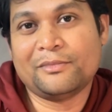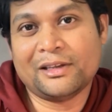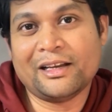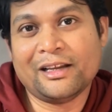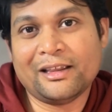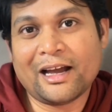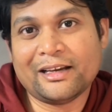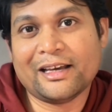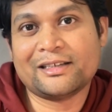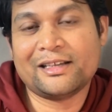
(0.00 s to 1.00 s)
then in
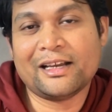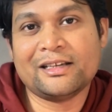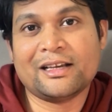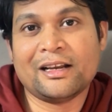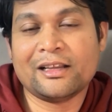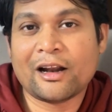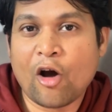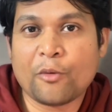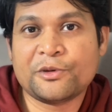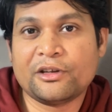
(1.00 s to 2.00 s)
that case there is another
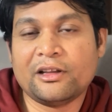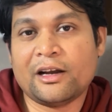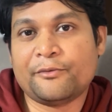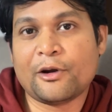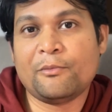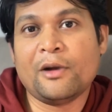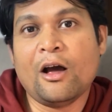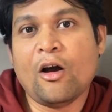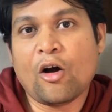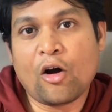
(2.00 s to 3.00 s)
option that from
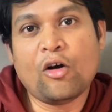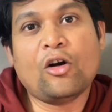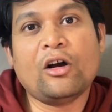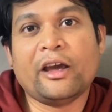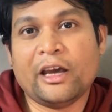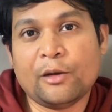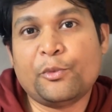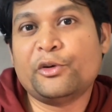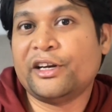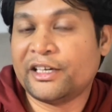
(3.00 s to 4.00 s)
Hong Kong
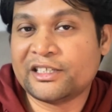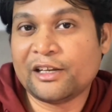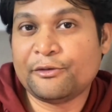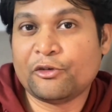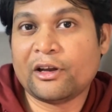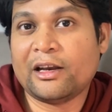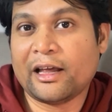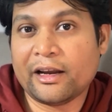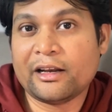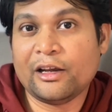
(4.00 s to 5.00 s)
airport itself you can
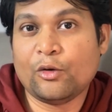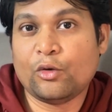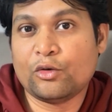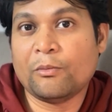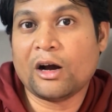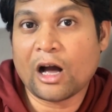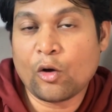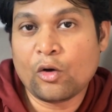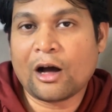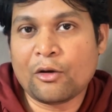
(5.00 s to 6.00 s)
directly go to
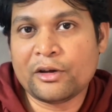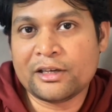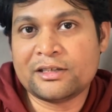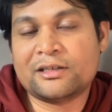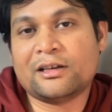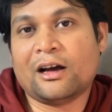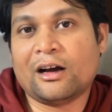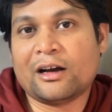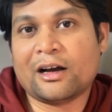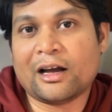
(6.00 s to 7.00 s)
Macau. Macau is
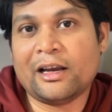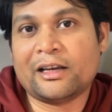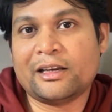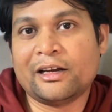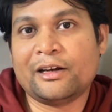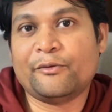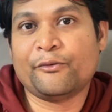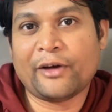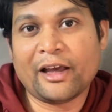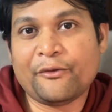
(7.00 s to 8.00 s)
connected
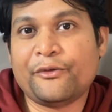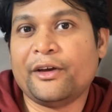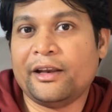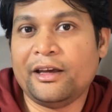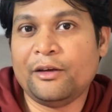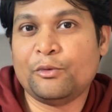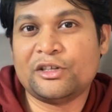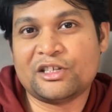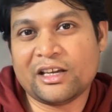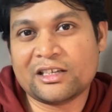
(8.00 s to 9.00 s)
via ferry,
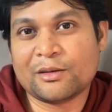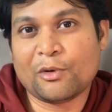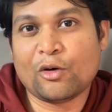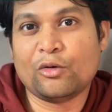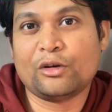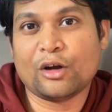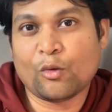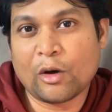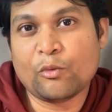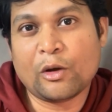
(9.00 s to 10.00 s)
which takes about
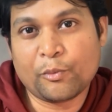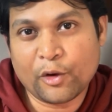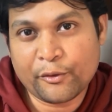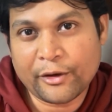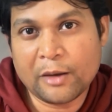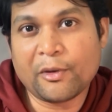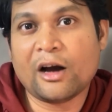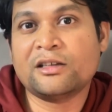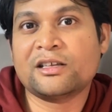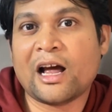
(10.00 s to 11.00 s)
1.5
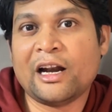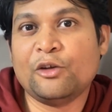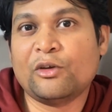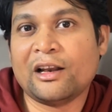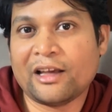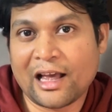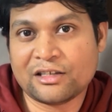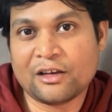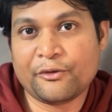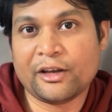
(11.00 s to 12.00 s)
hours, and you can
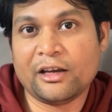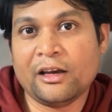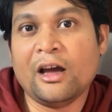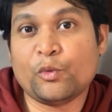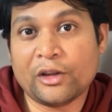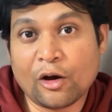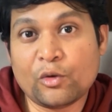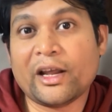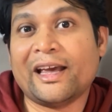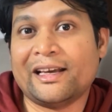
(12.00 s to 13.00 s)
catch the ferry
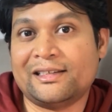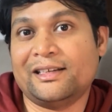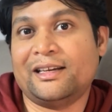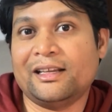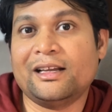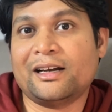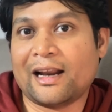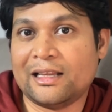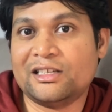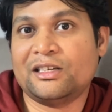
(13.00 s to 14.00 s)
without exiting the
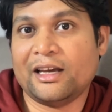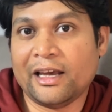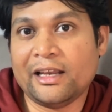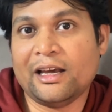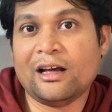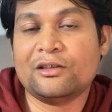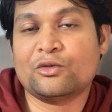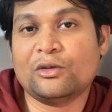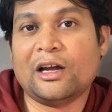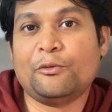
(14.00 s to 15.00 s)
transit area.
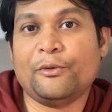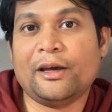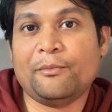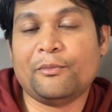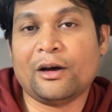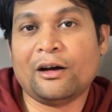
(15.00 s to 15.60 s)
So that way